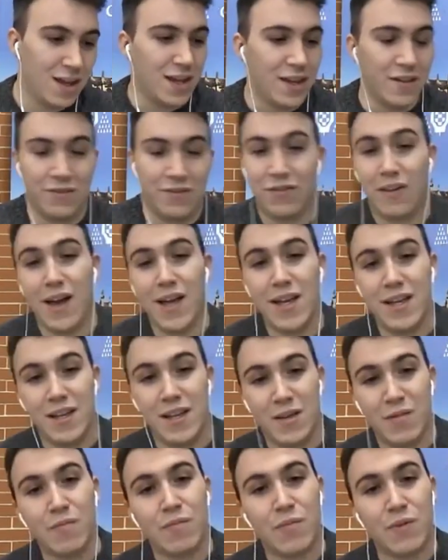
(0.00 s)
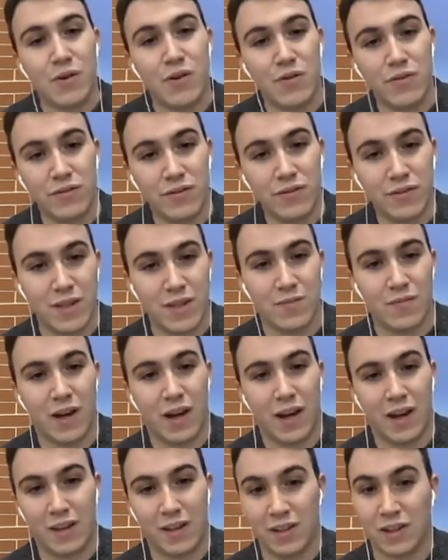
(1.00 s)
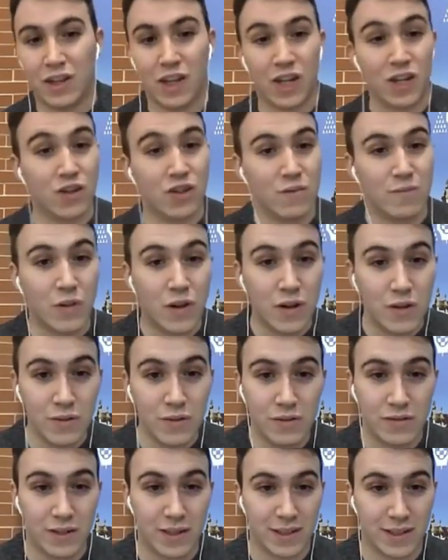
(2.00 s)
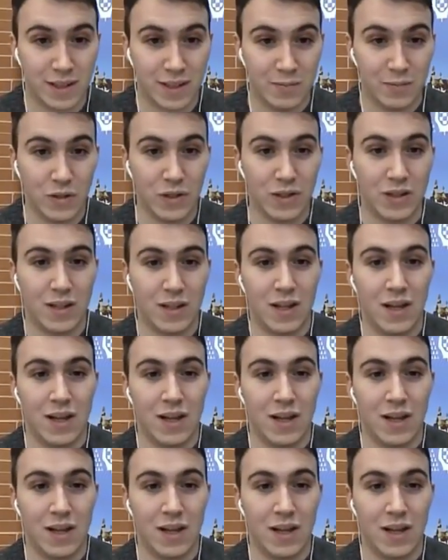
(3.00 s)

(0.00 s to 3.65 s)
if I improve in my detection module, for example,